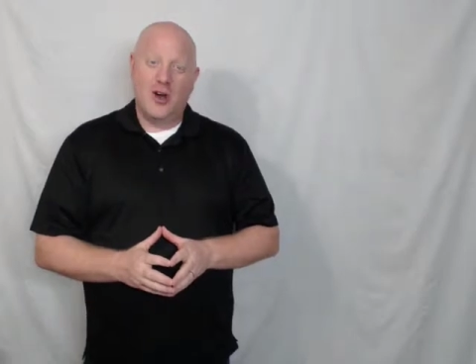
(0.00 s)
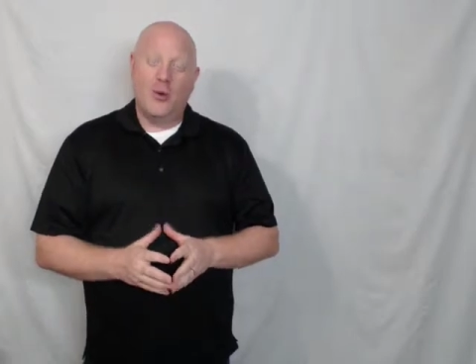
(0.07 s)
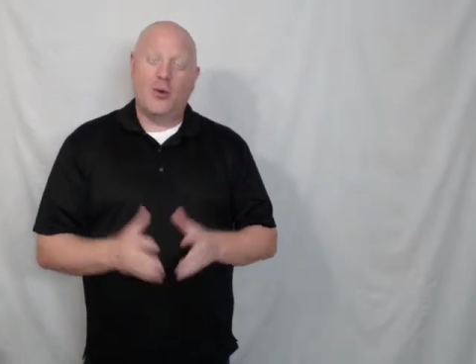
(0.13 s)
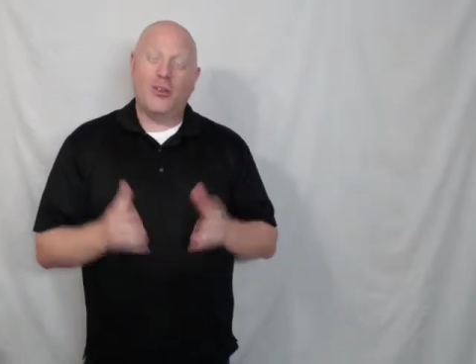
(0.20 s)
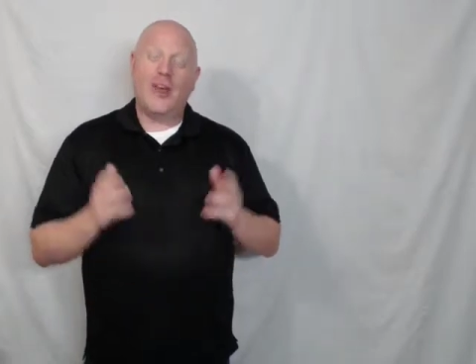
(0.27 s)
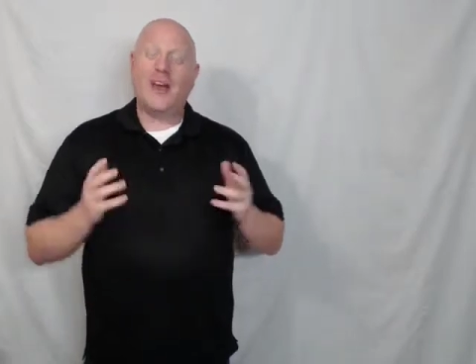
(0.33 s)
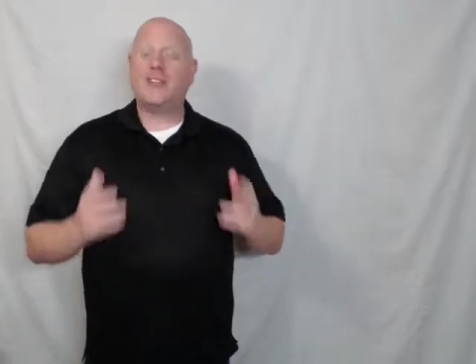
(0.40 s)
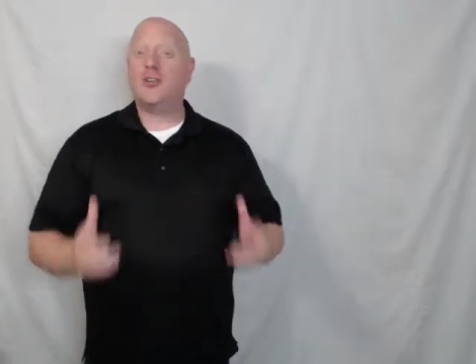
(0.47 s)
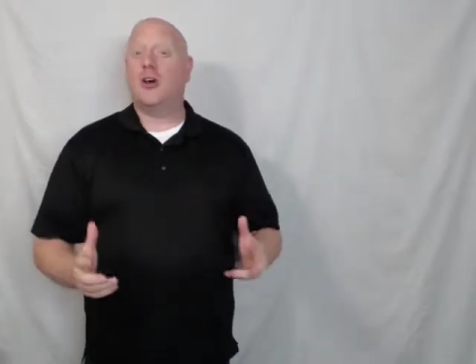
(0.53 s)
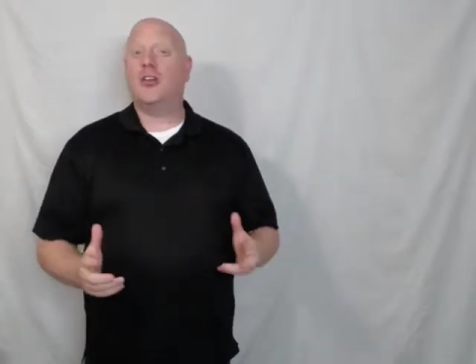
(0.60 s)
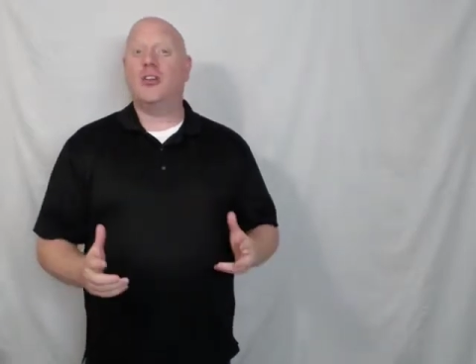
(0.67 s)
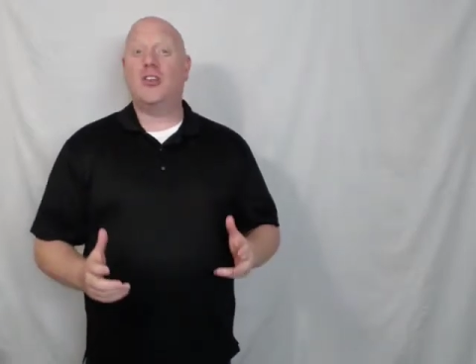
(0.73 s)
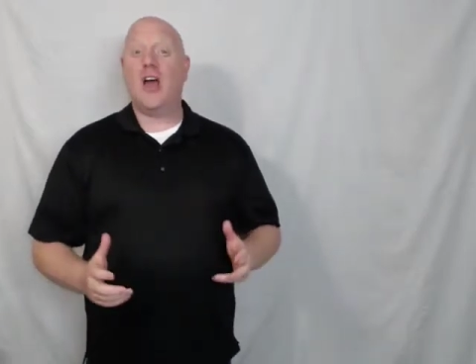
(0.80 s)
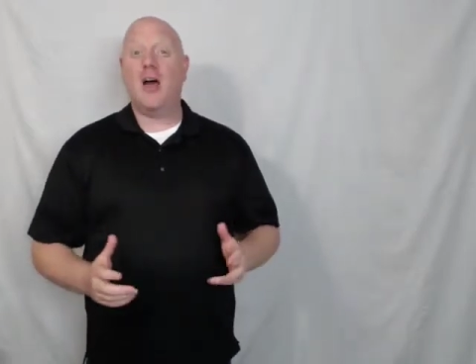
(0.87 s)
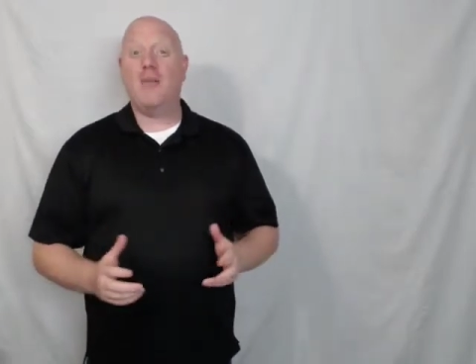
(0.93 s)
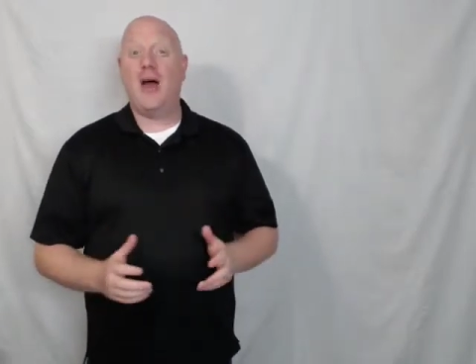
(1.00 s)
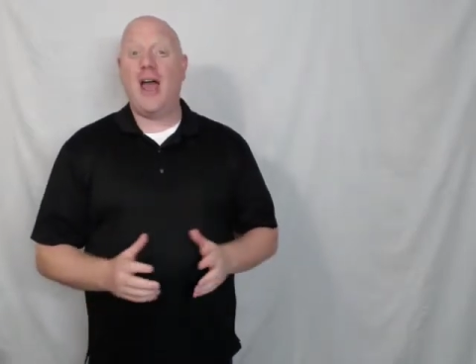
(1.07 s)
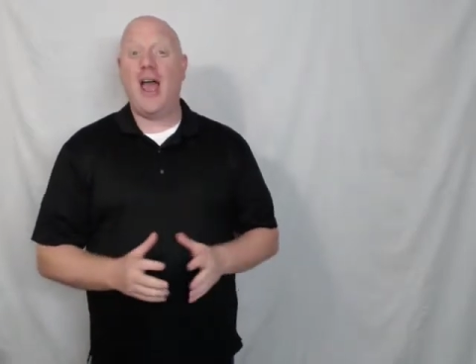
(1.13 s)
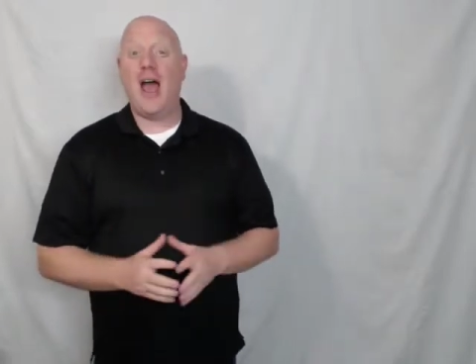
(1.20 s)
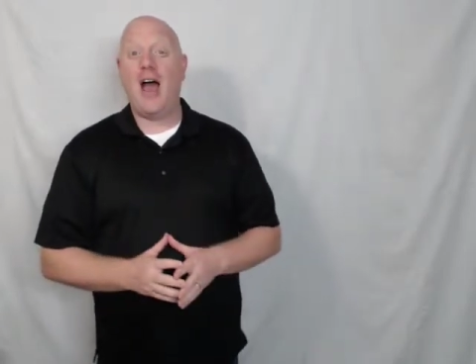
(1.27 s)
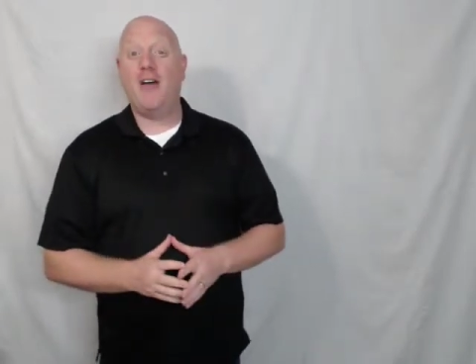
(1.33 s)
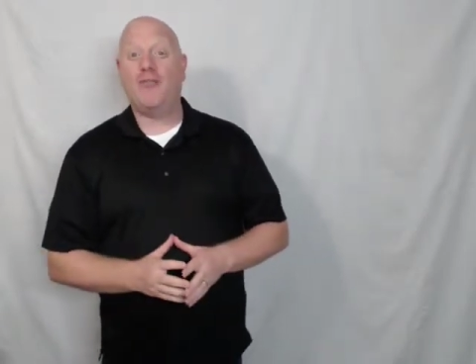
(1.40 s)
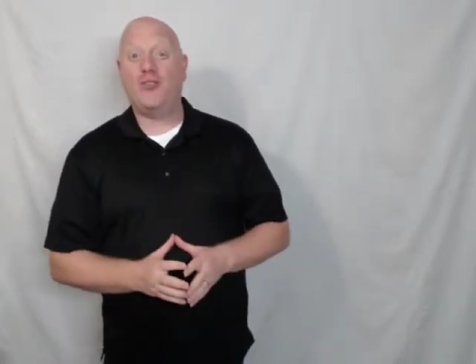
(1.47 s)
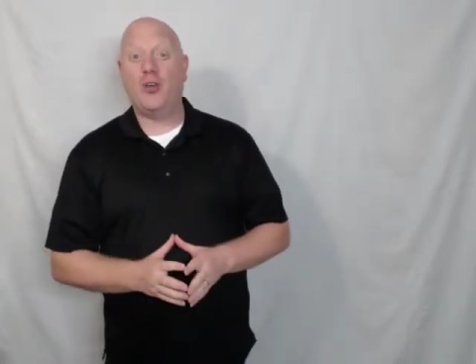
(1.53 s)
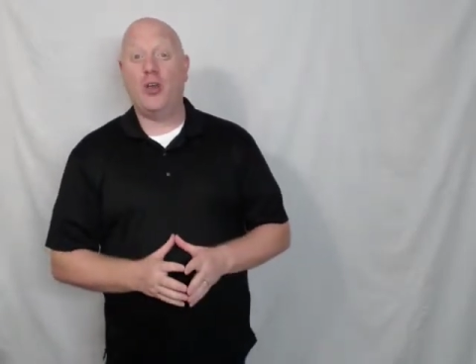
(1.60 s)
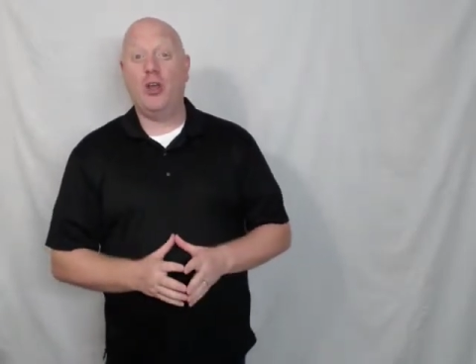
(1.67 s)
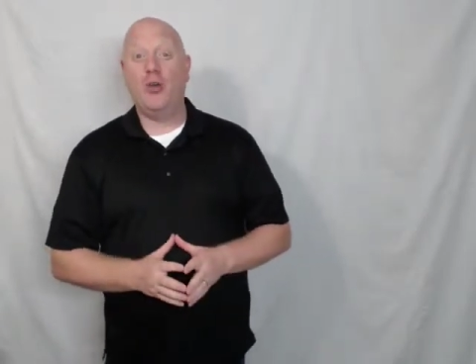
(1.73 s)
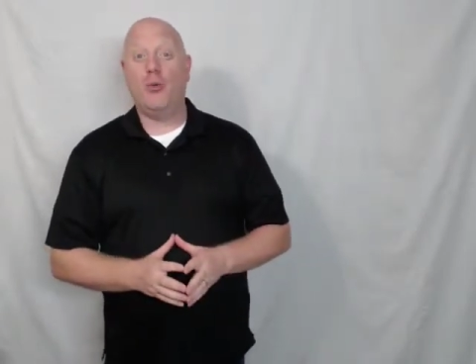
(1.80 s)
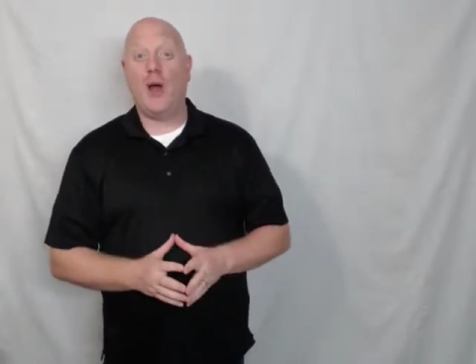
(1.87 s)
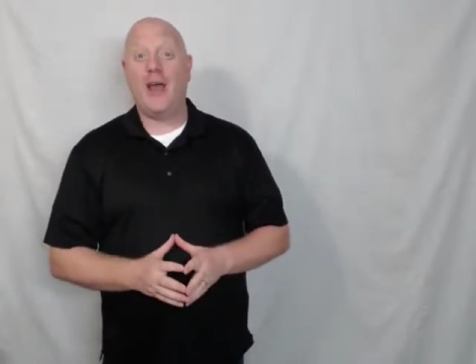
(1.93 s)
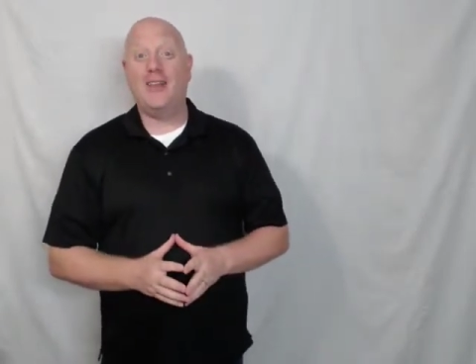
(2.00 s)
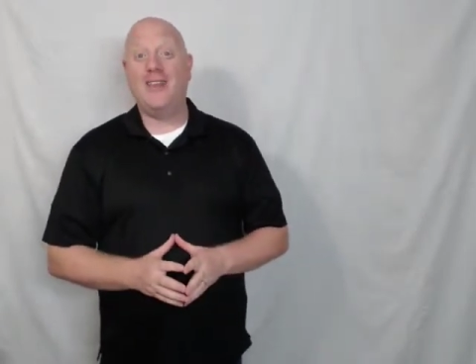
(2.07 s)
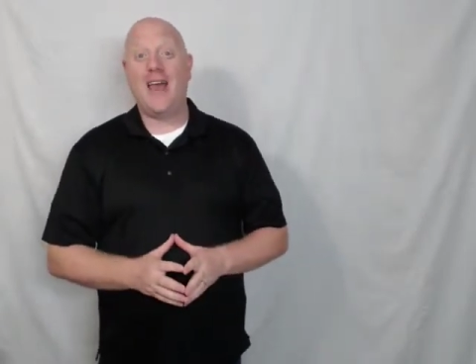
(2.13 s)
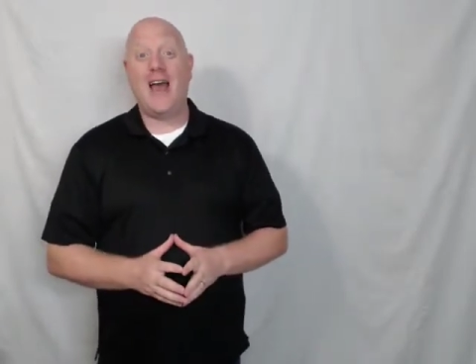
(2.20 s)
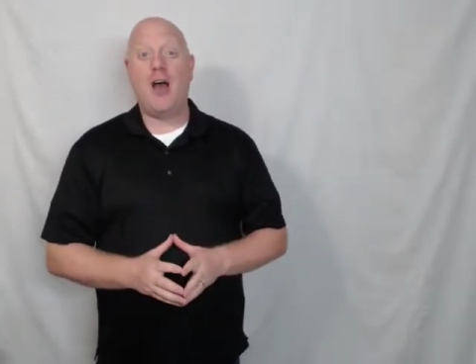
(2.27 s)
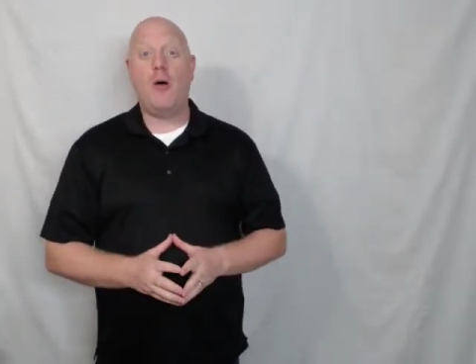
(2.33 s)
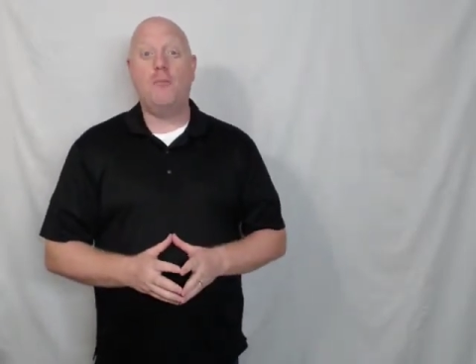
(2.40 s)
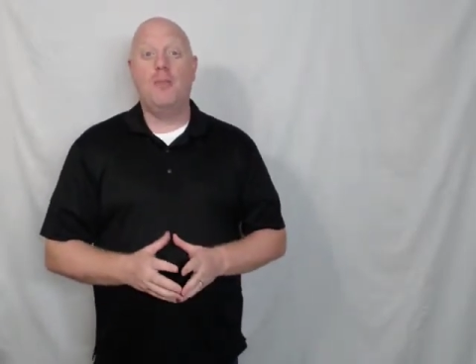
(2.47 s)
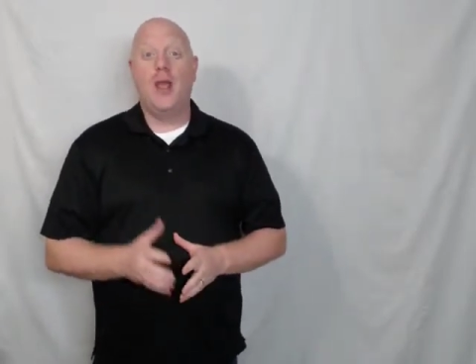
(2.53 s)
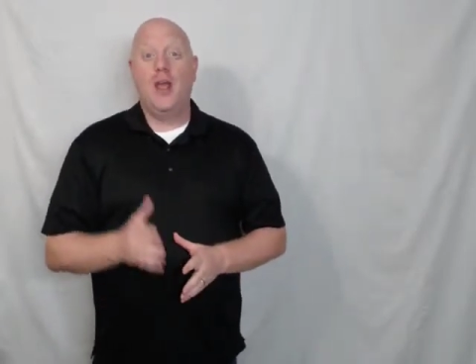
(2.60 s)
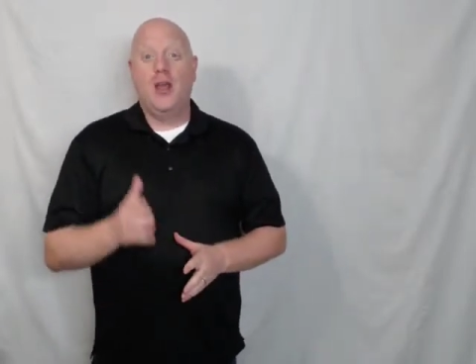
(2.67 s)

Well, that's all the time I have for you right now.